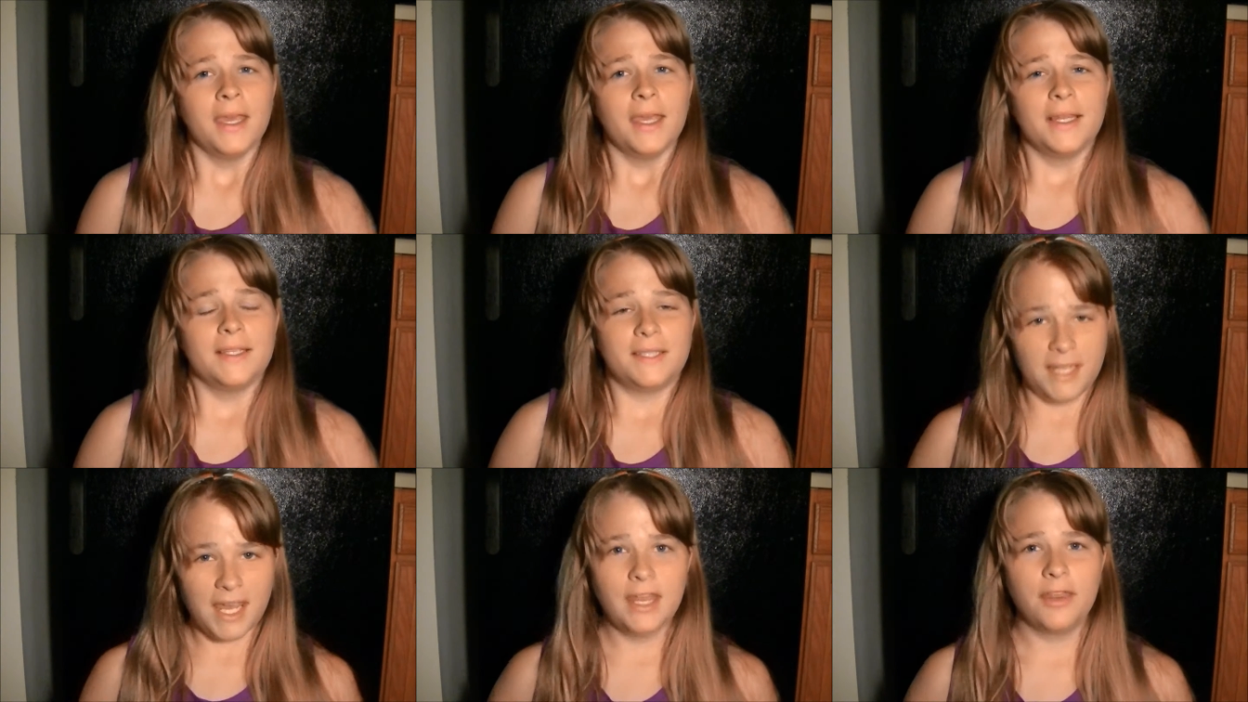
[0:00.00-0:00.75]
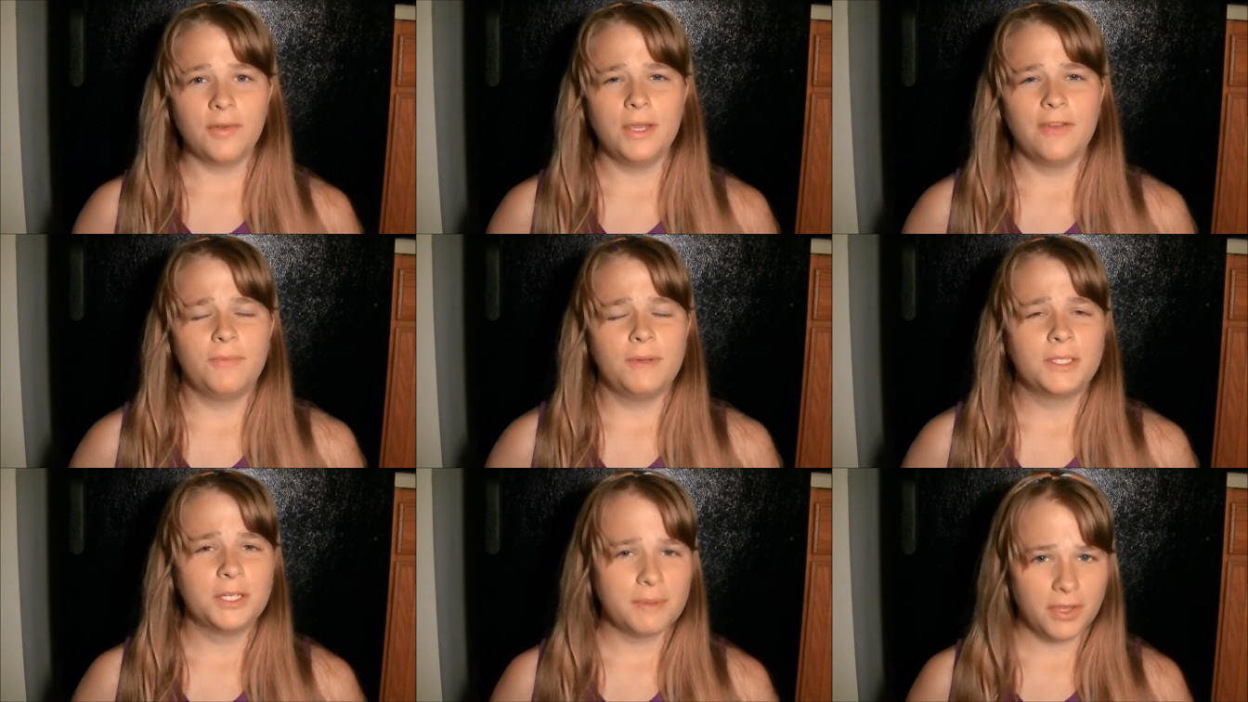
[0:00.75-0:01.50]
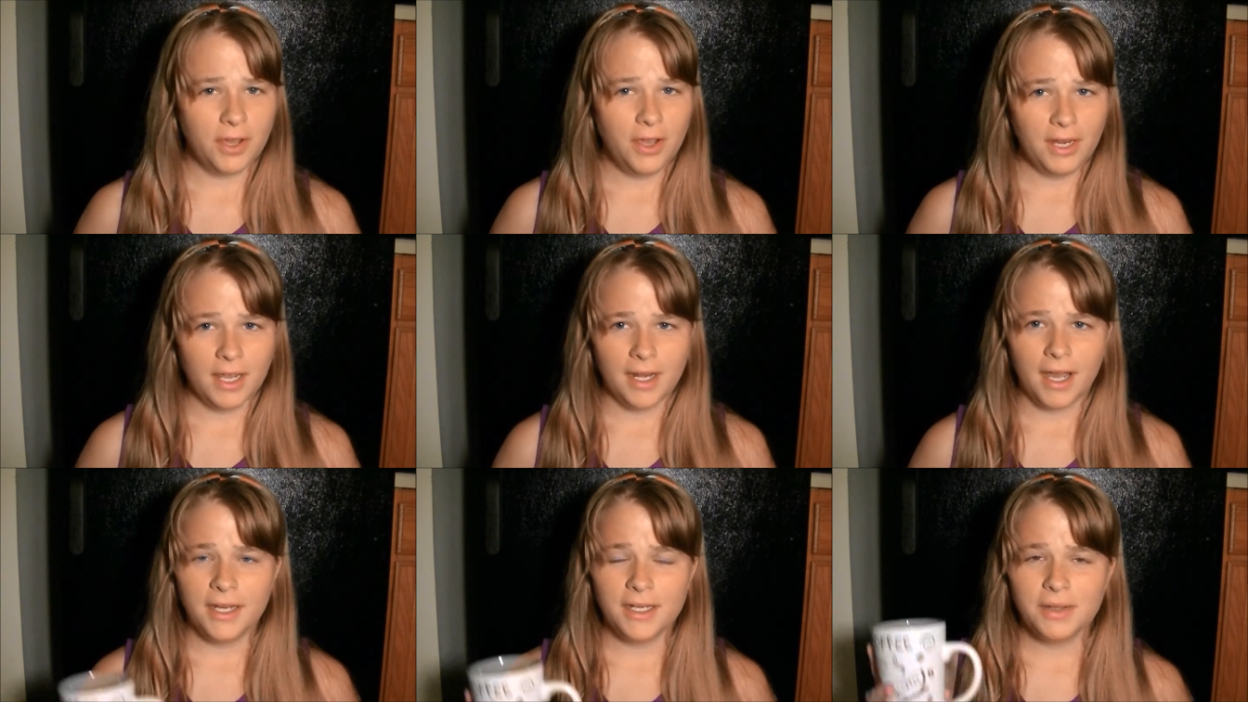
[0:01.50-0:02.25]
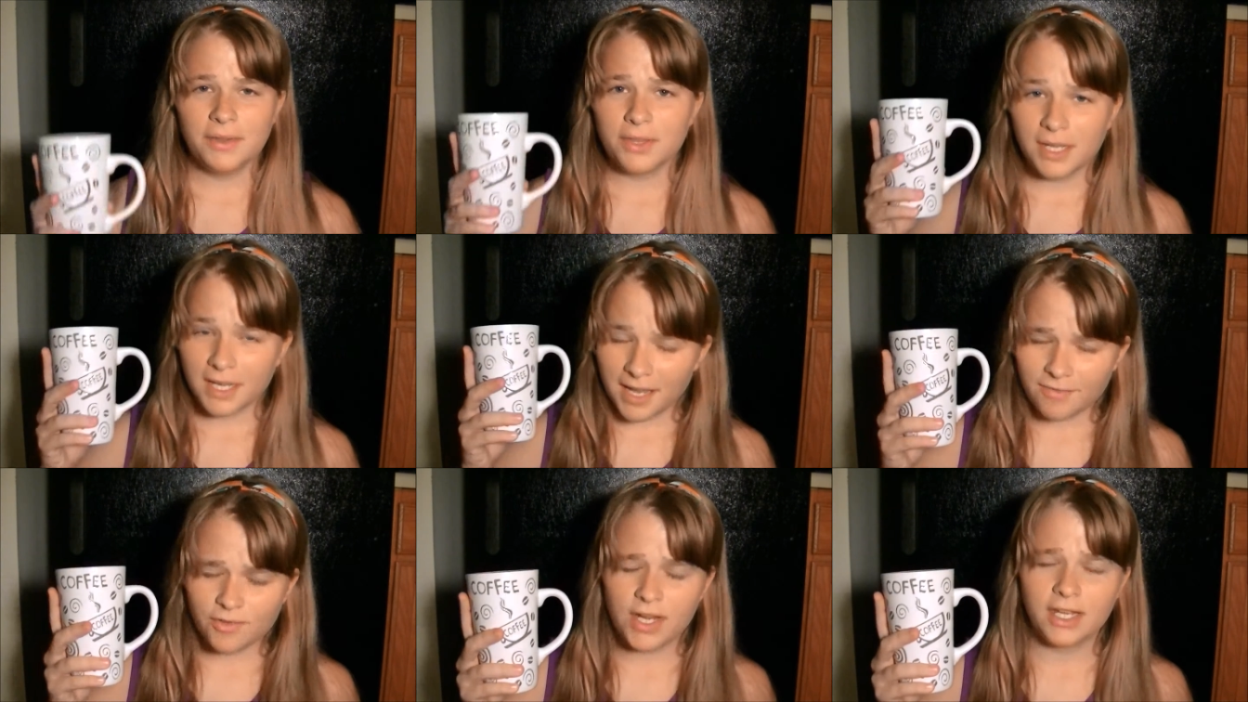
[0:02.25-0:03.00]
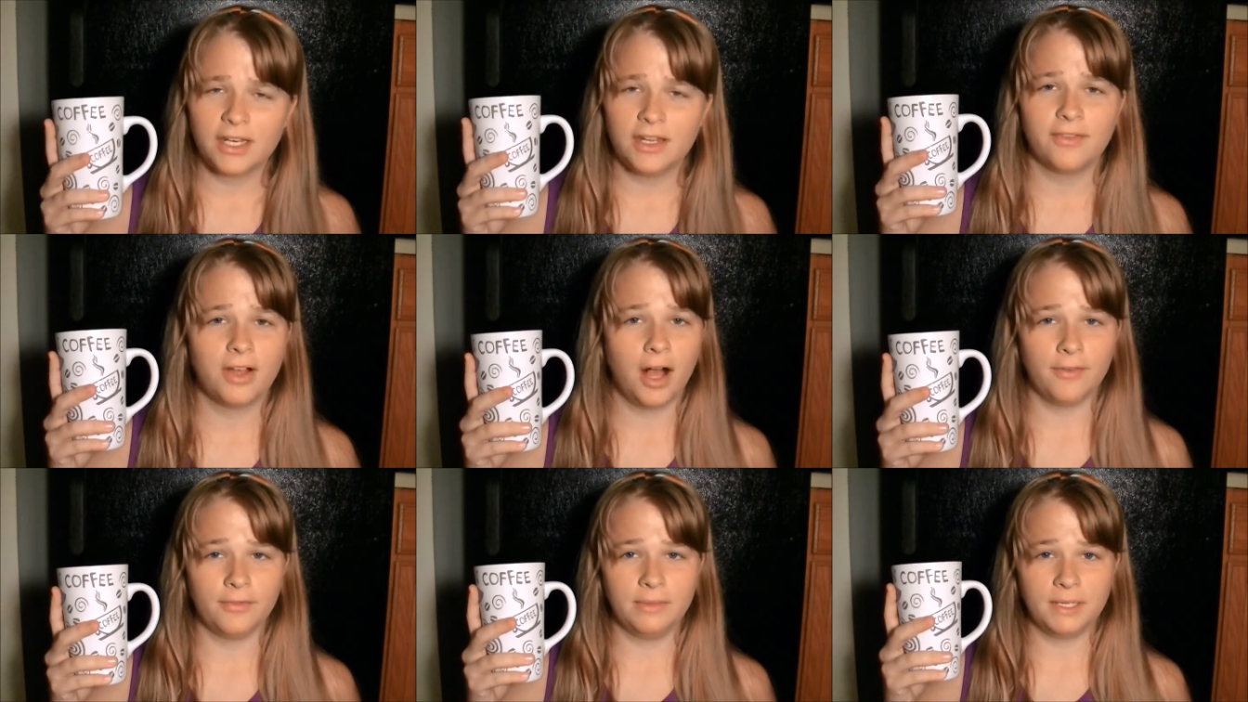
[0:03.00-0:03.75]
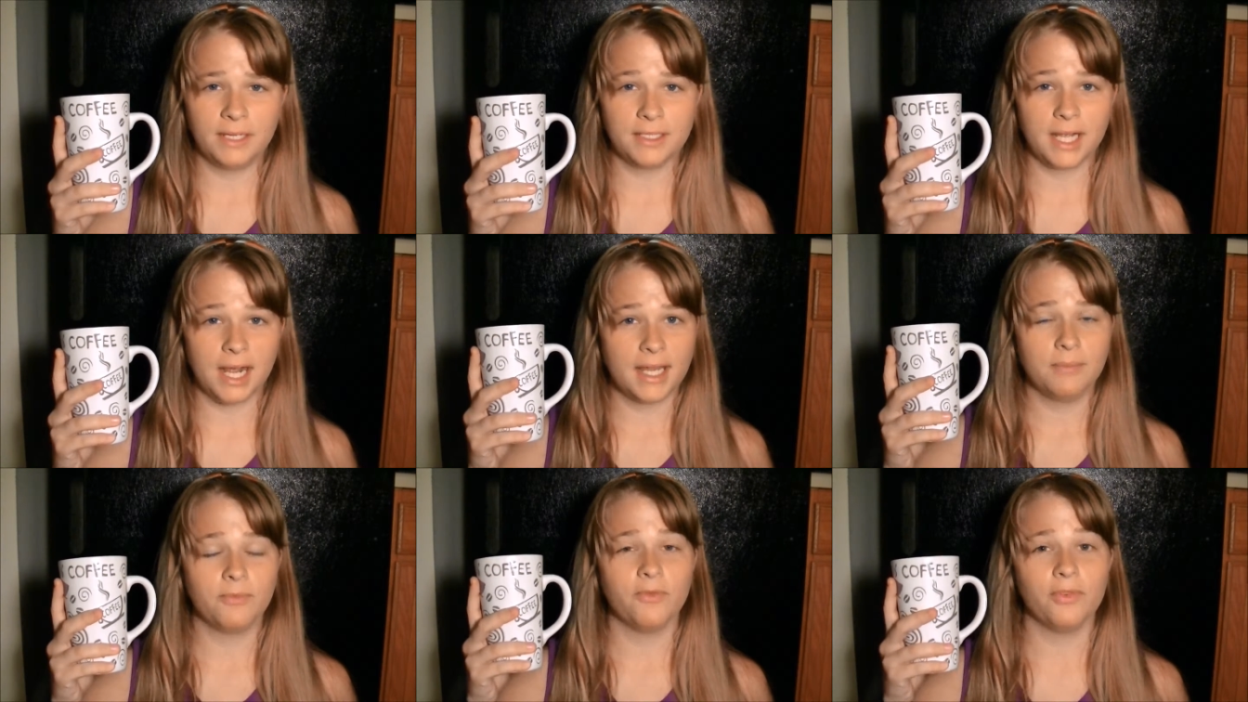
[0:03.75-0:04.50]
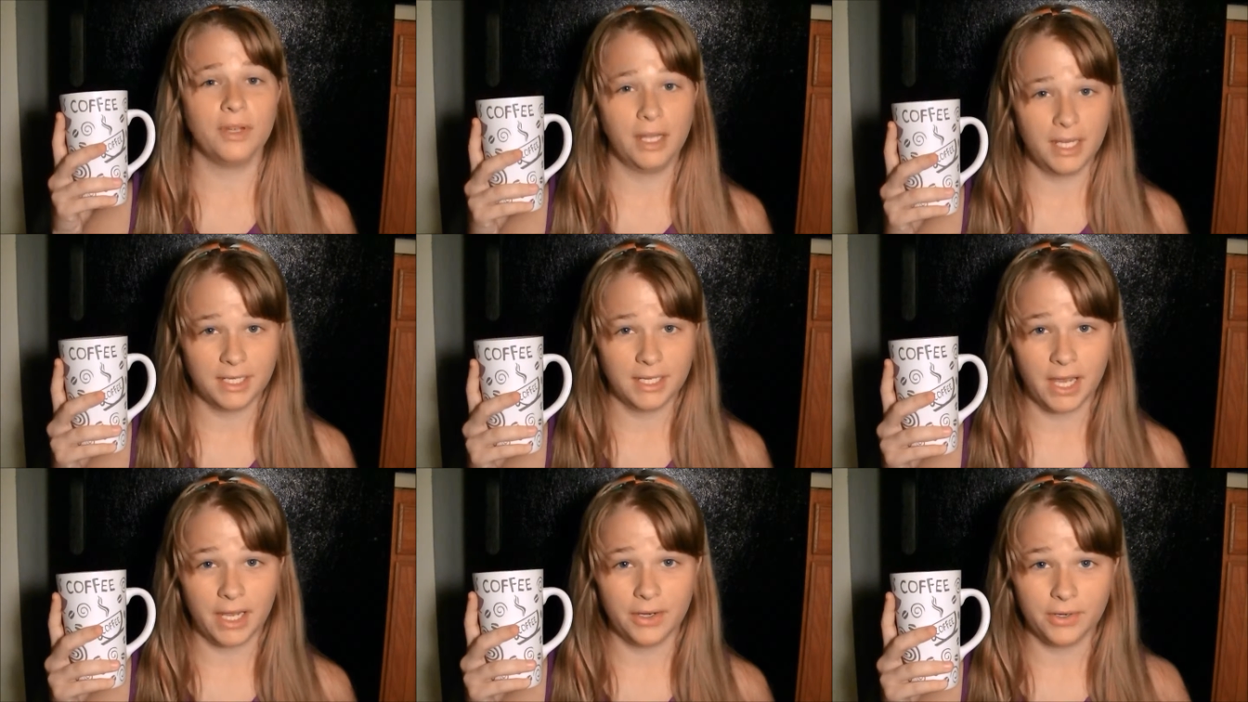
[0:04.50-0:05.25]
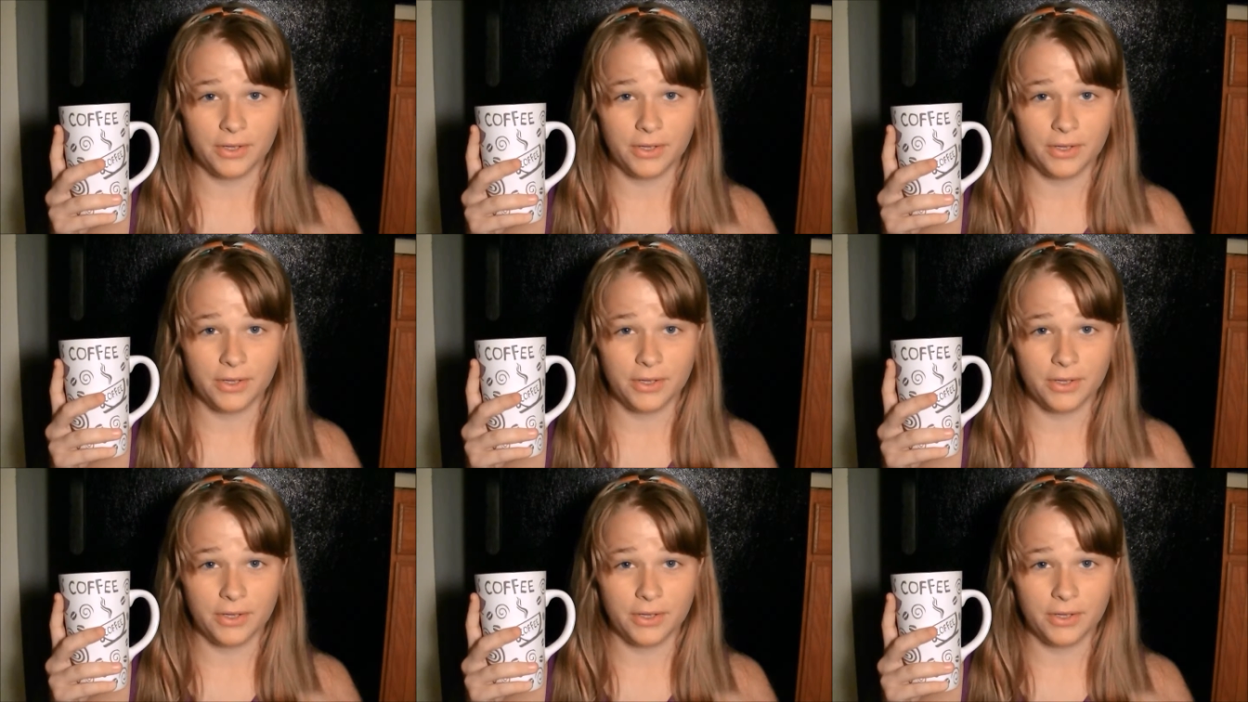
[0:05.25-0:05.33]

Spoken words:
It is day 3 of booktube-a-thon, and I don't think I've drank enough coffee because I am really tired.